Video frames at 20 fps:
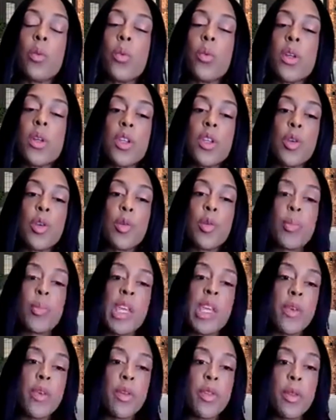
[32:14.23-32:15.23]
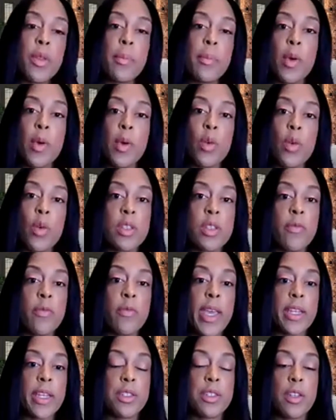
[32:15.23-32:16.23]
Thank you. And what do you believe
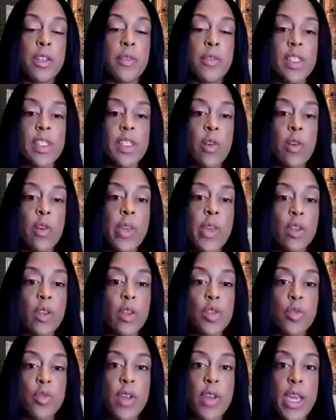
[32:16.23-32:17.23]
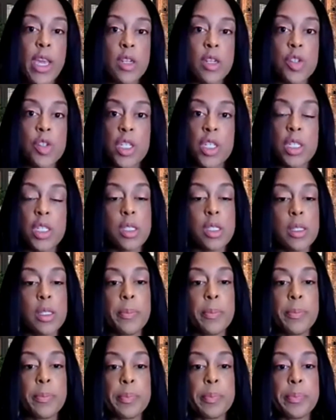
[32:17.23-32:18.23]
are the most effective self-care
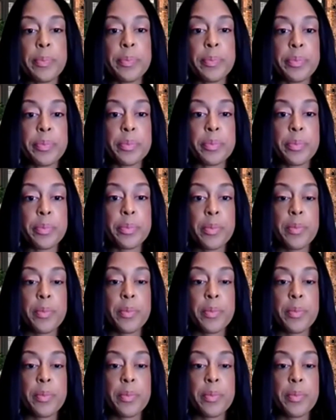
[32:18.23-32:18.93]
strategies?